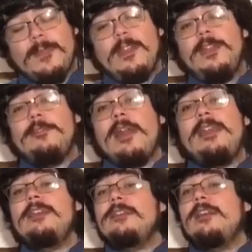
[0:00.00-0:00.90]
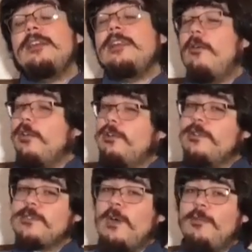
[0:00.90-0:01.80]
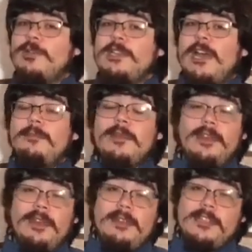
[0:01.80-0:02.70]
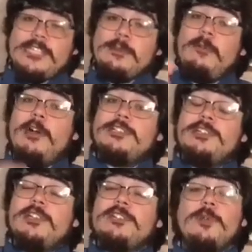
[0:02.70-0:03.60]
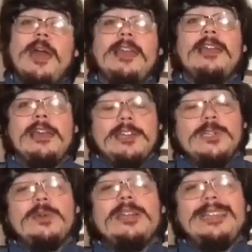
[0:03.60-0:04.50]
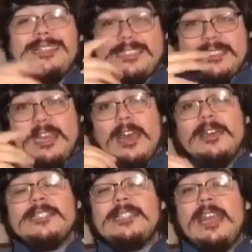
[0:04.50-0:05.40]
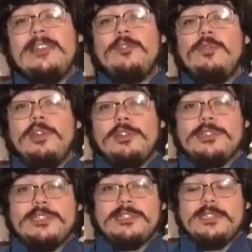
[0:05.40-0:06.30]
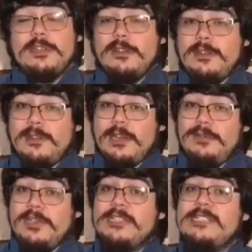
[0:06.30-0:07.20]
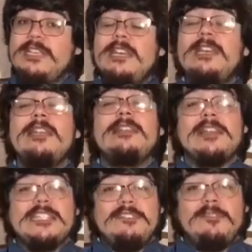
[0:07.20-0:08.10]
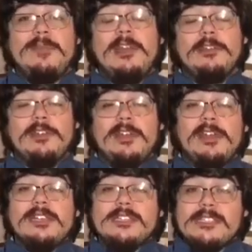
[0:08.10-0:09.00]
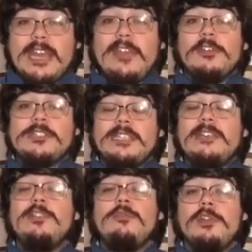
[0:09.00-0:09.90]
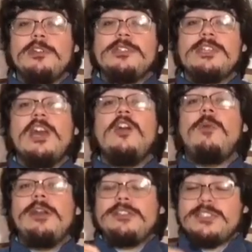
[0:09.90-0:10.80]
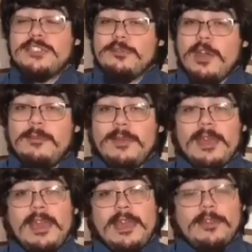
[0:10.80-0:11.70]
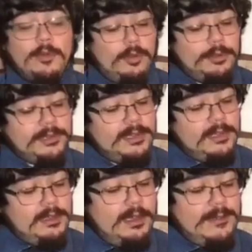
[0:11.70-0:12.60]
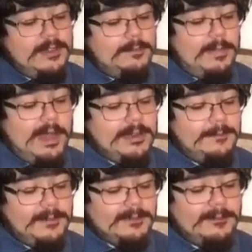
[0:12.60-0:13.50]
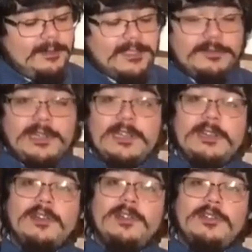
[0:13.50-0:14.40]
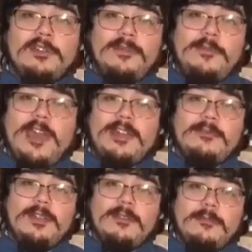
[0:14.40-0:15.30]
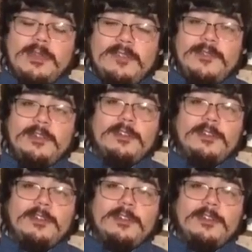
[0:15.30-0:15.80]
You ready? Now we're going to do the song one more time. This time I want you to try to at least say the words. If you can sing it, that's even better. Say or sing the words while you strum and hold on the bottom of the string, 3rd fret, ring finger.